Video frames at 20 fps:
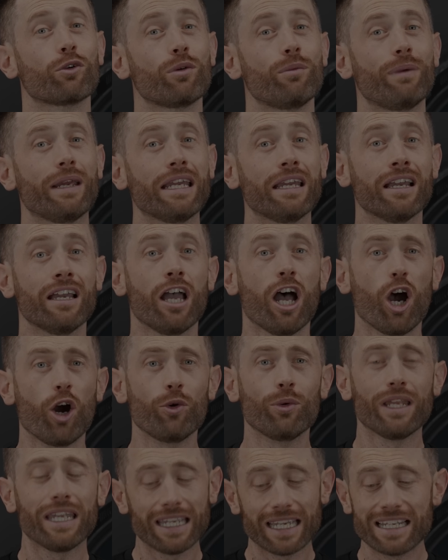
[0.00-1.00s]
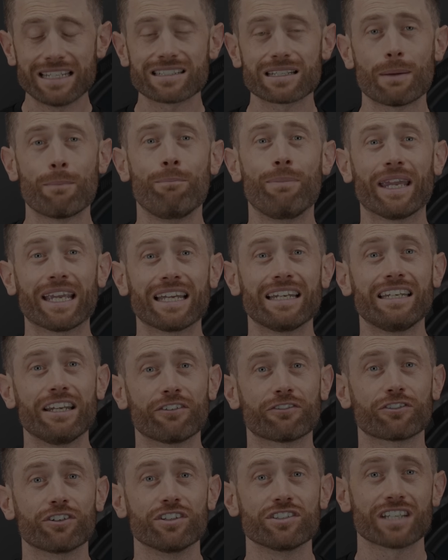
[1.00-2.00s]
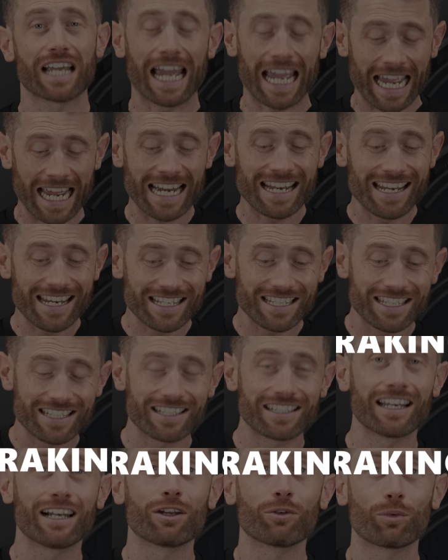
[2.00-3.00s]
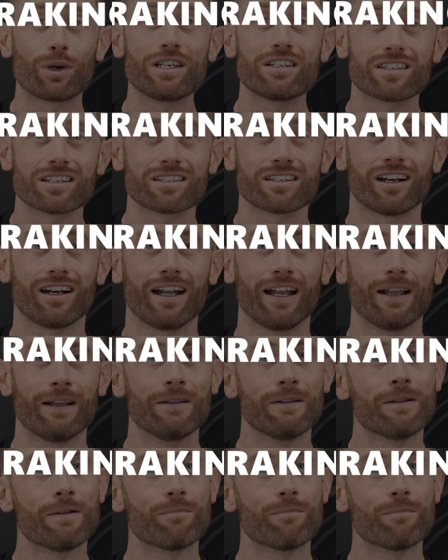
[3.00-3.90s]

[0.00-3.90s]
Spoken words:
would be, only it's a bigger difference, and it's still a winter tyre.